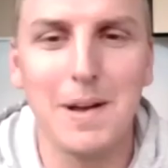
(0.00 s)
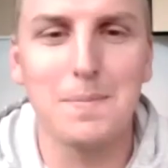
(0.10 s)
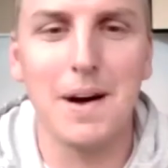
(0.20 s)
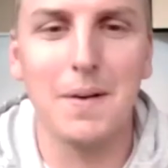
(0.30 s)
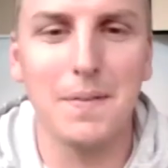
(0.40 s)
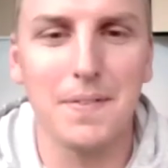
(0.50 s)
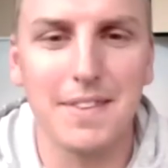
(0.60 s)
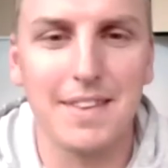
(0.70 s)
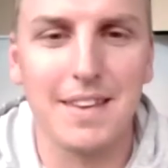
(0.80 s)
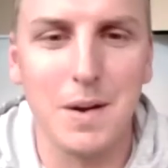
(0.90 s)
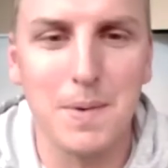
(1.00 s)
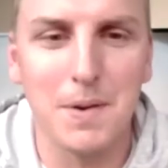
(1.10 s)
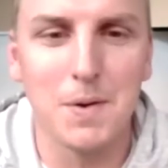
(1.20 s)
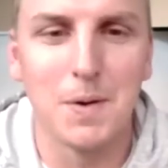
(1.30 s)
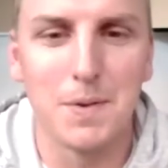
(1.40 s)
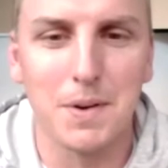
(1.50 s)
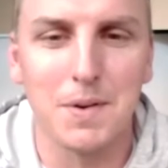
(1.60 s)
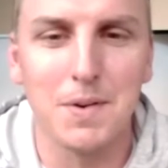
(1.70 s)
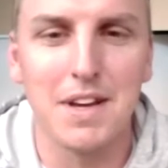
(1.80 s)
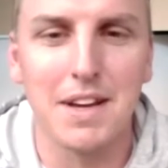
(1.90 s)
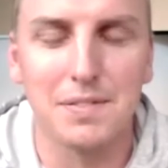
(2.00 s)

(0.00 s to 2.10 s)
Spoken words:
about your recruiting